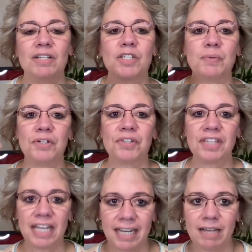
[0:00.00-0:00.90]
So when you're
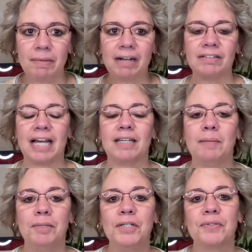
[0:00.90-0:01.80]
thinking about that
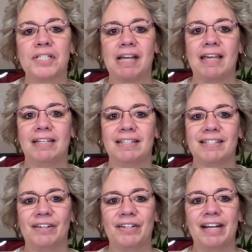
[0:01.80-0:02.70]
computer
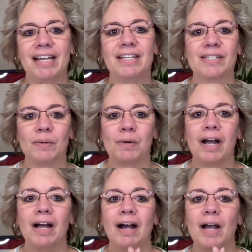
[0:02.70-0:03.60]
science, all right, so
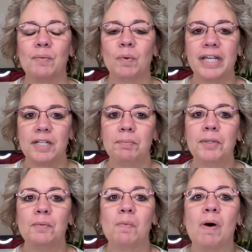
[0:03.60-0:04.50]
I want you to
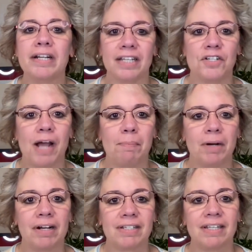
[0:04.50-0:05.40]
put a 1 in the chat
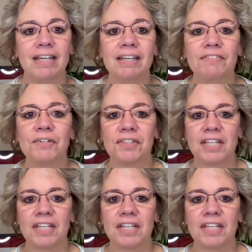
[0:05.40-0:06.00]
box if you're